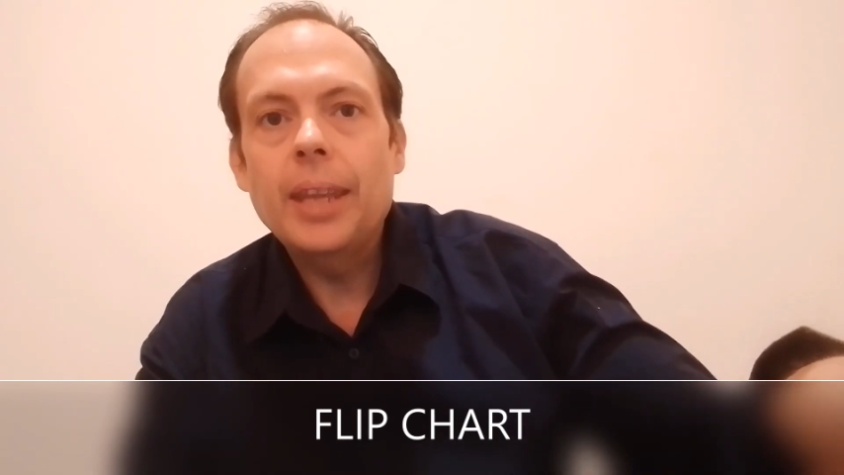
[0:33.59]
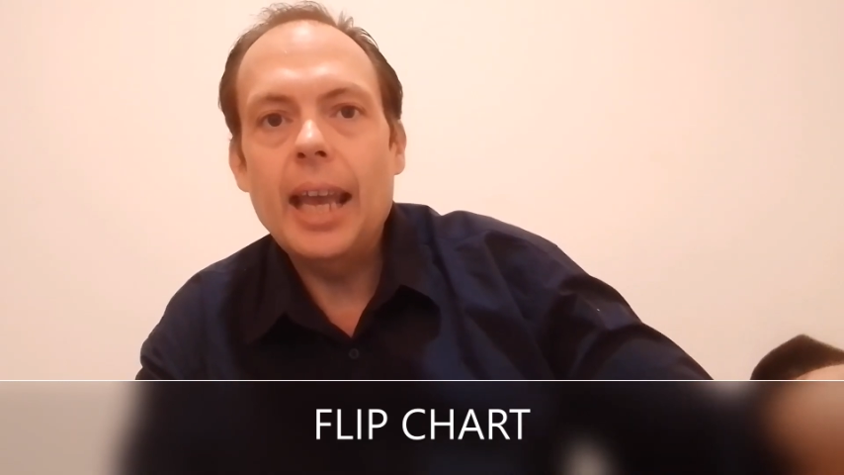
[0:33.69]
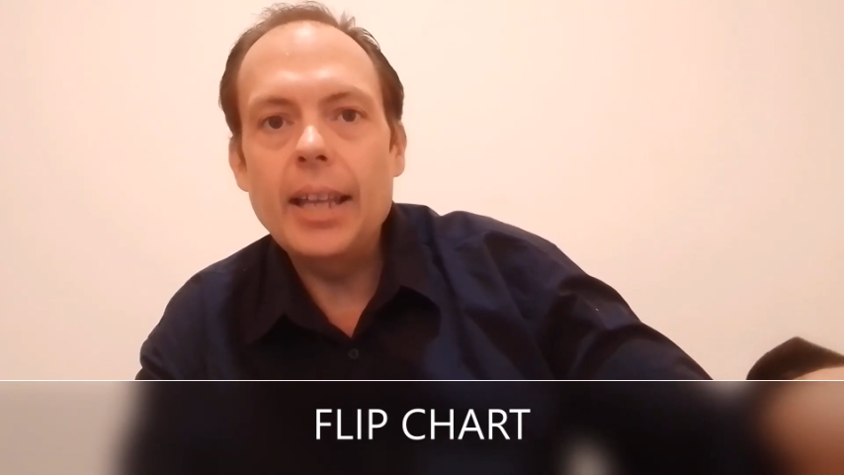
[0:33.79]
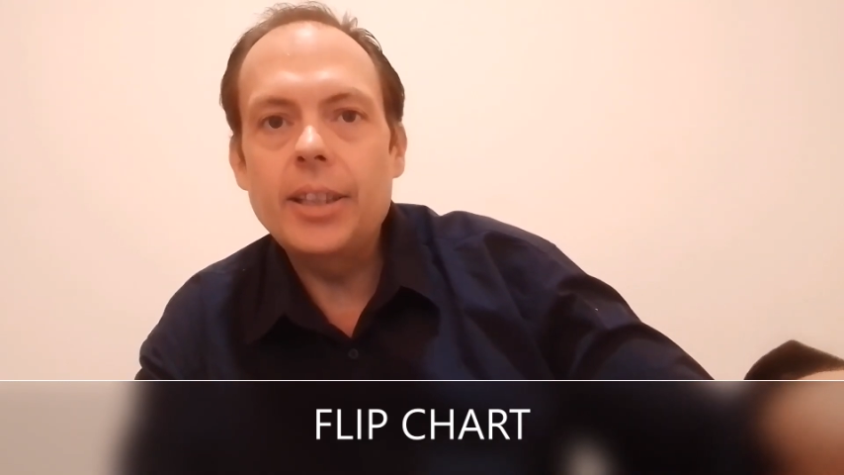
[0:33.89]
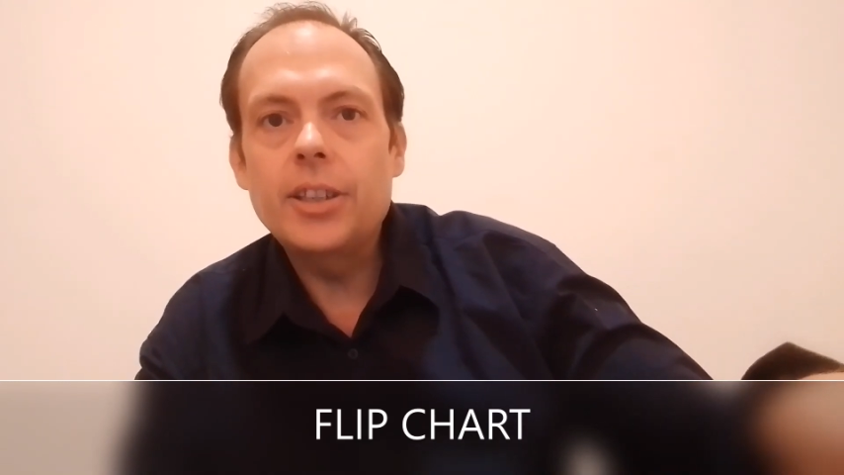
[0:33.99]

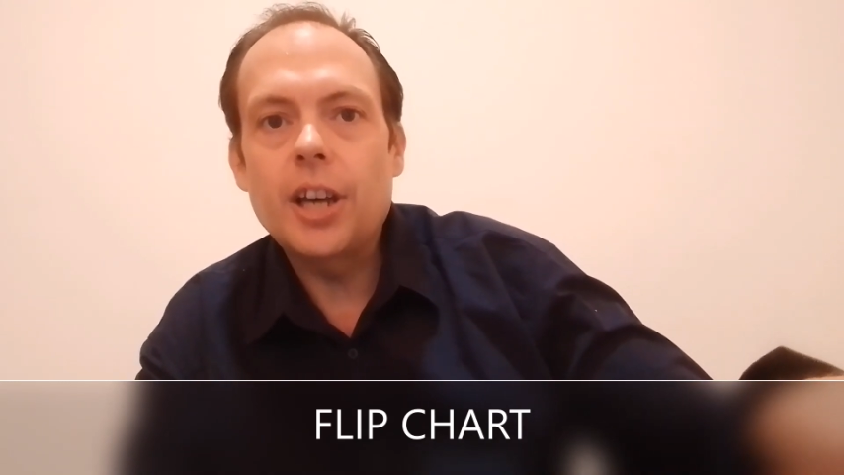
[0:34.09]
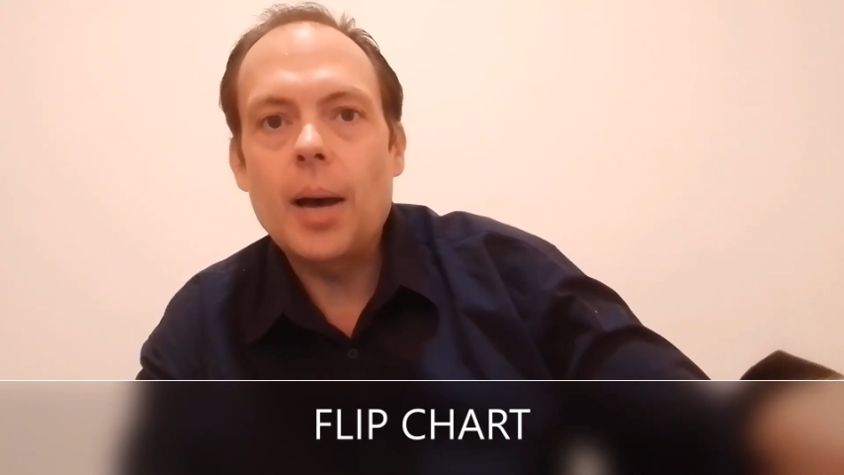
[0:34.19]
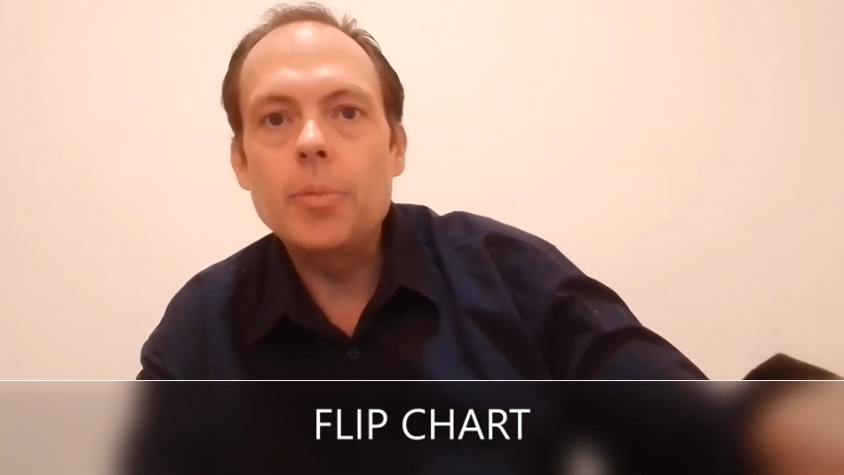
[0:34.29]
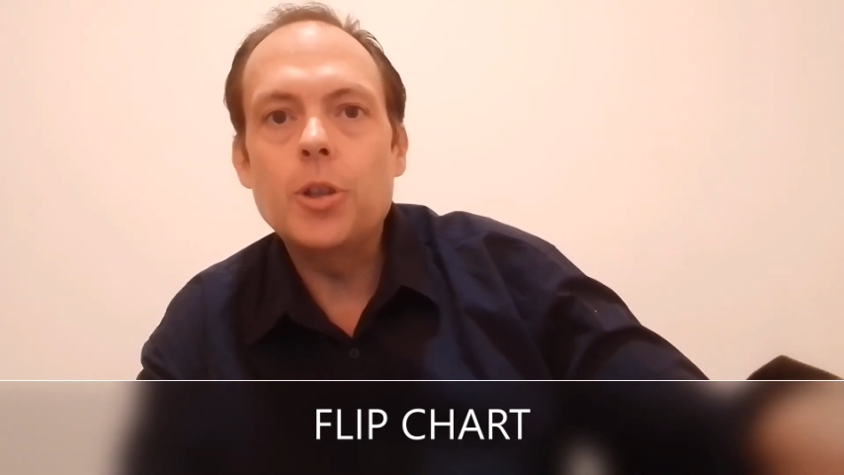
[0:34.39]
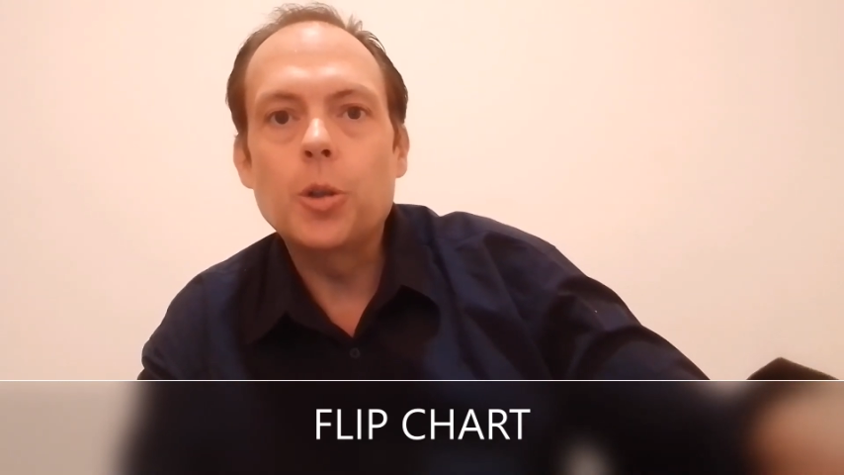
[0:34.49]
at the
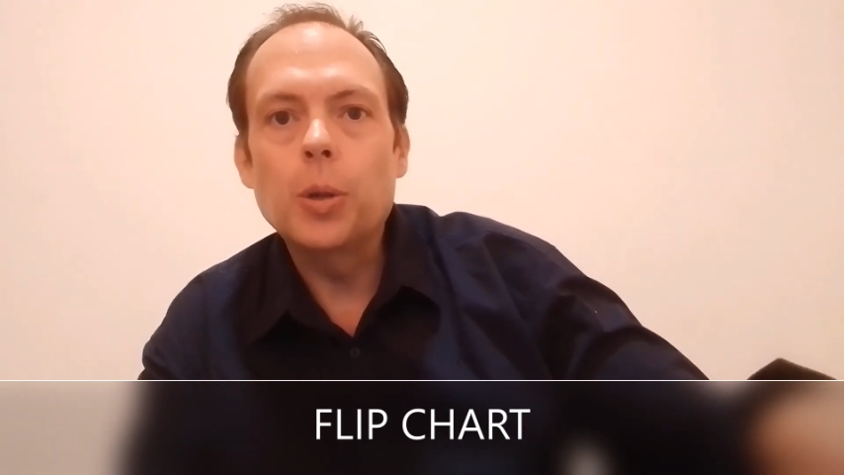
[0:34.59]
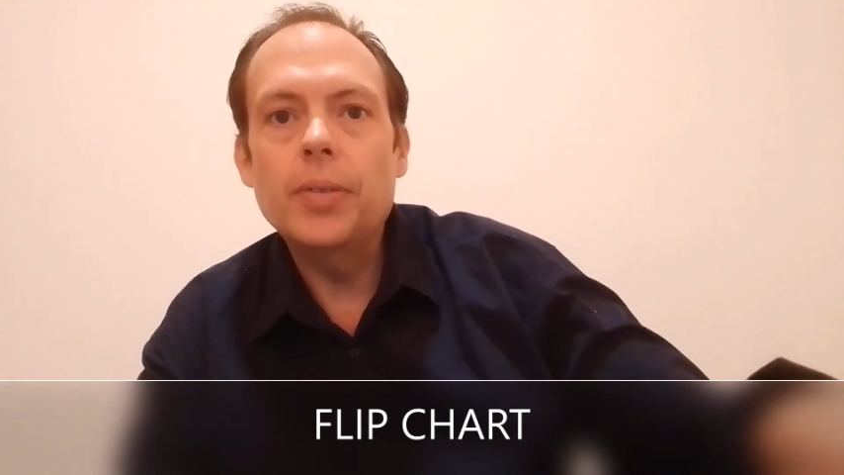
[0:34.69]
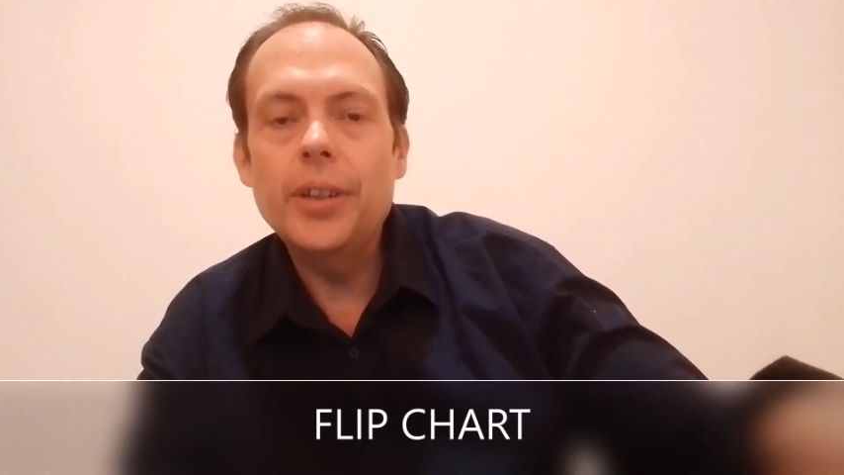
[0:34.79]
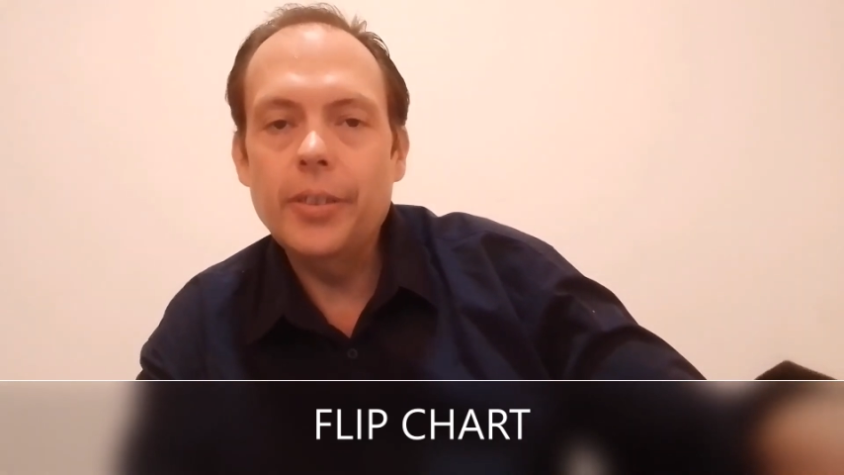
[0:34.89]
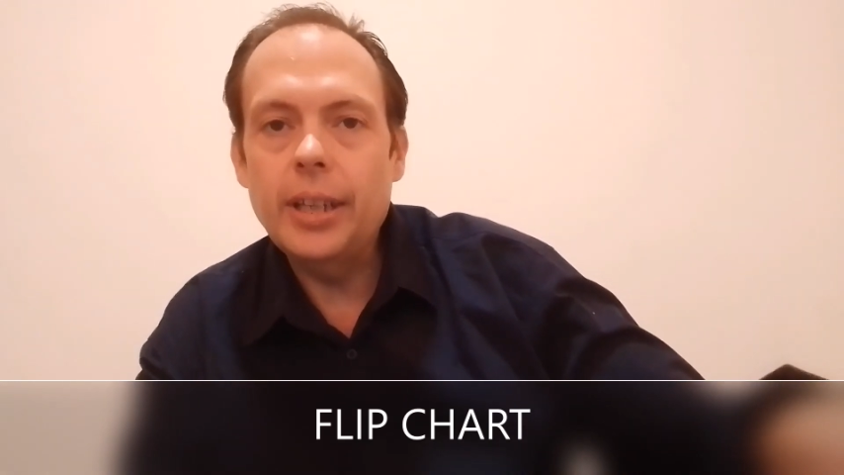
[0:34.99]
top to
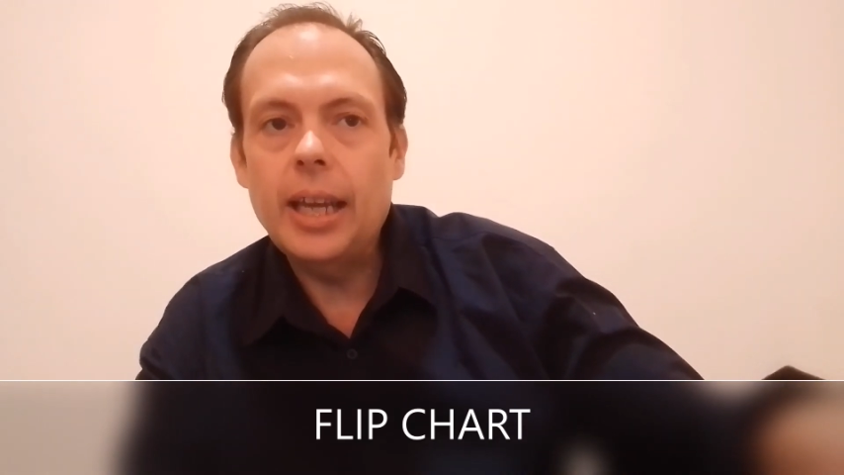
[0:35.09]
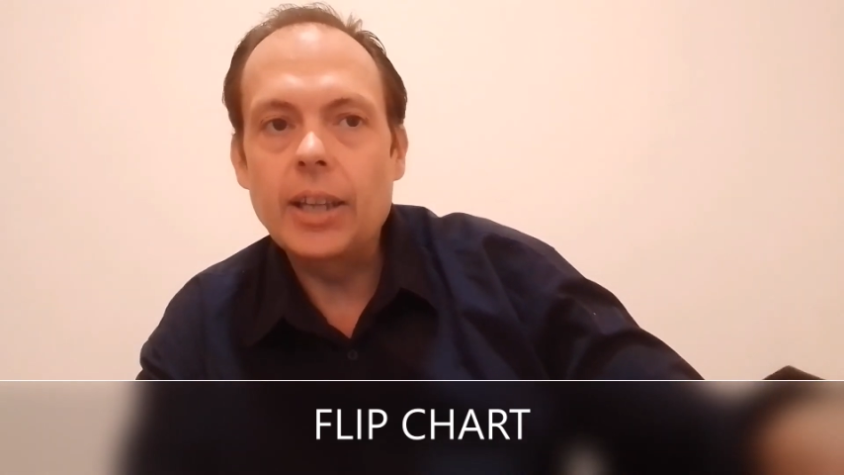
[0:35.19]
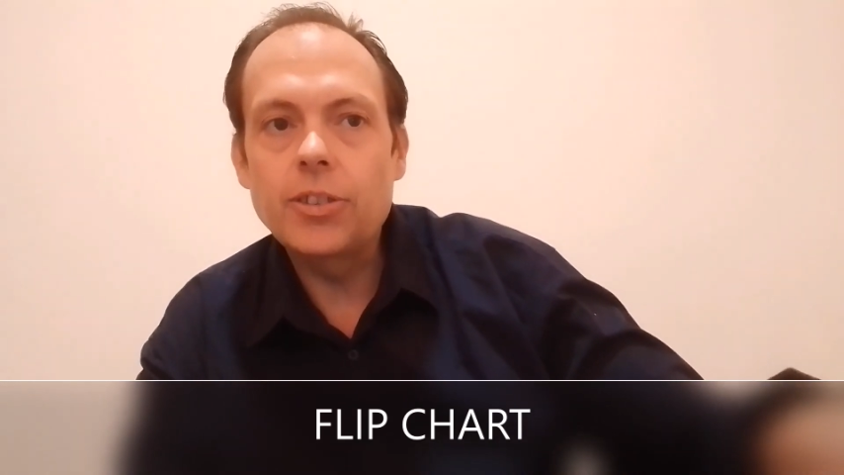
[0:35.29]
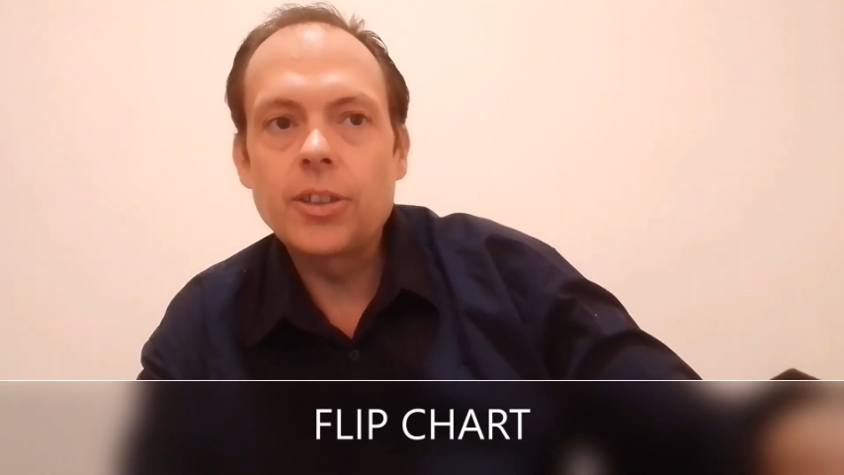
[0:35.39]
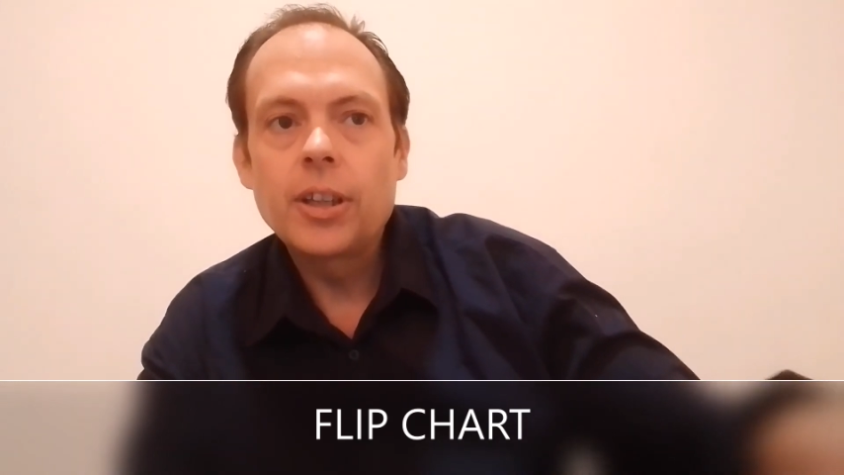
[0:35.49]
reveal the
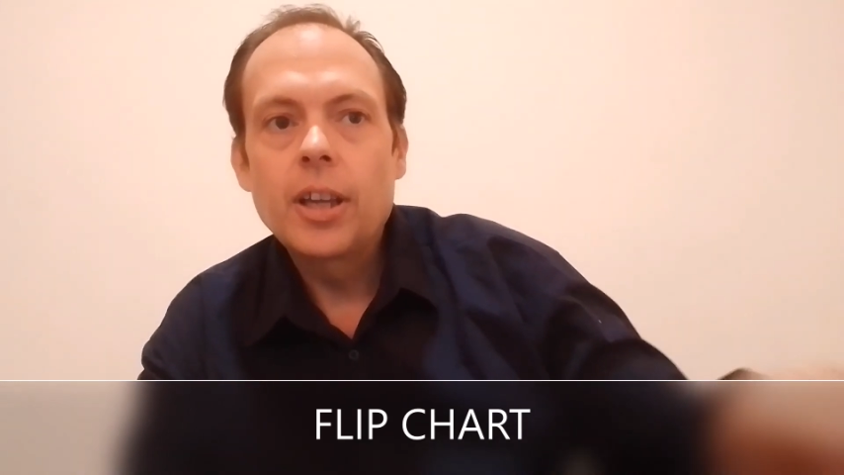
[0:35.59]
next,